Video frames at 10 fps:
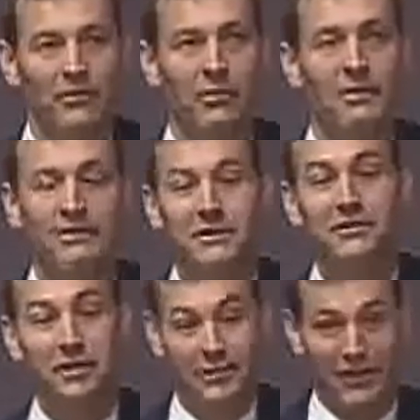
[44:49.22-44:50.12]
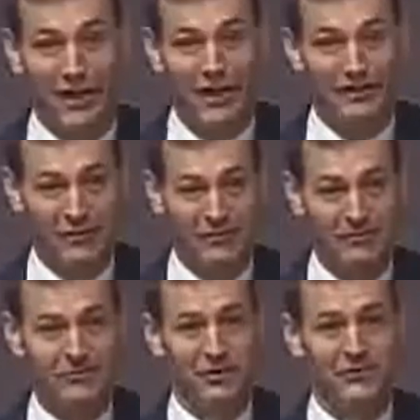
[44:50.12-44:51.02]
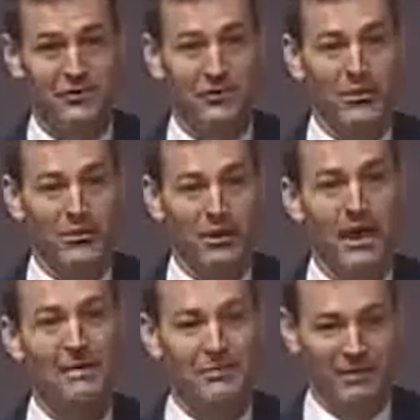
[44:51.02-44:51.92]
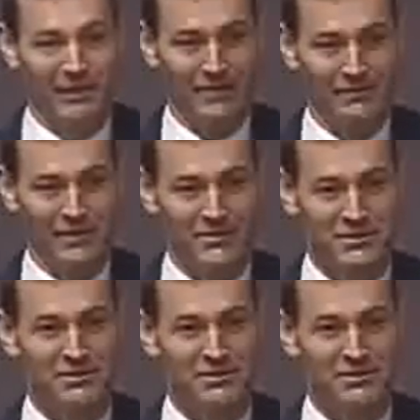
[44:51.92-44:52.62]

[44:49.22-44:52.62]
Well, we do know the outcomes of what will happen to that patient.